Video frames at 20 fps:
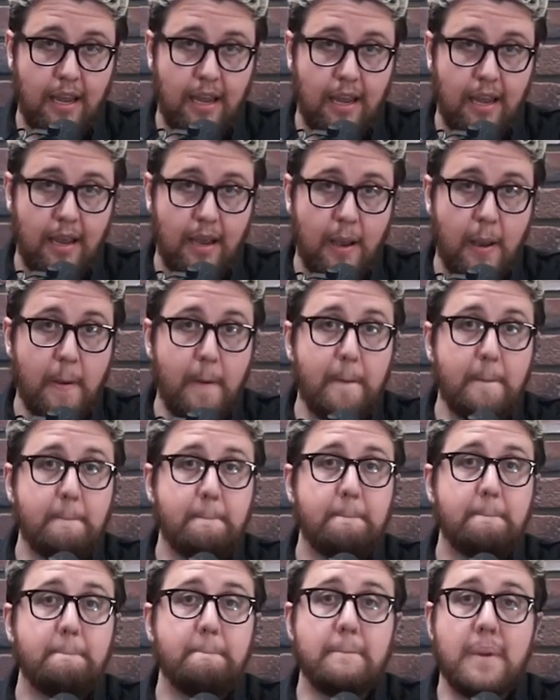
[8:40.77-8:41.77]
grifter
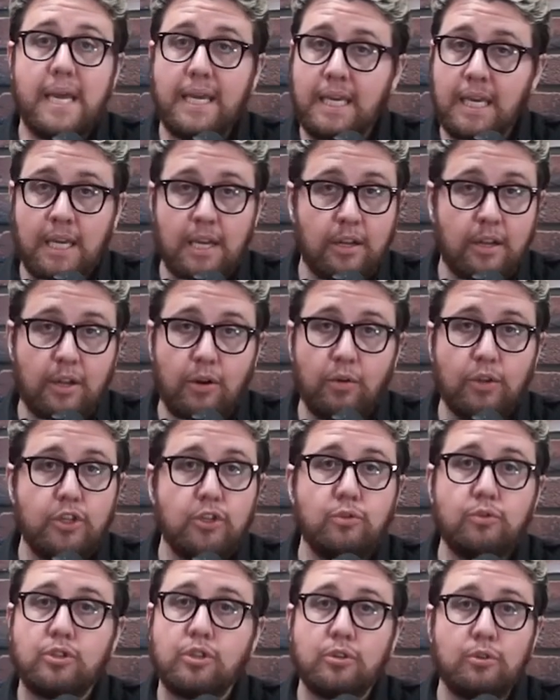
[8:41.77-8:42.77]
content, making your little
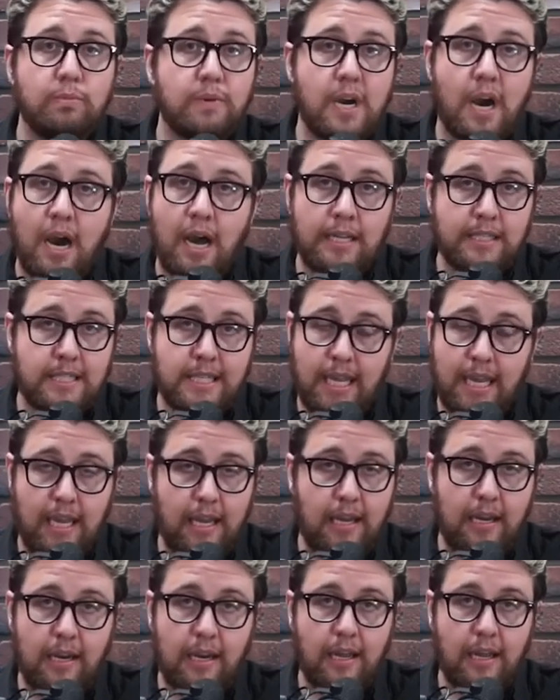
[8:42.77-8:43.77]
YouTube
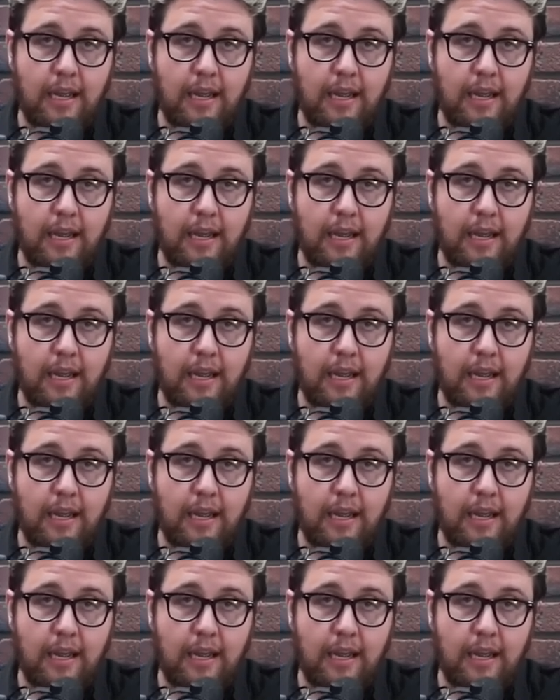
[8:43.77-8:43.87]
content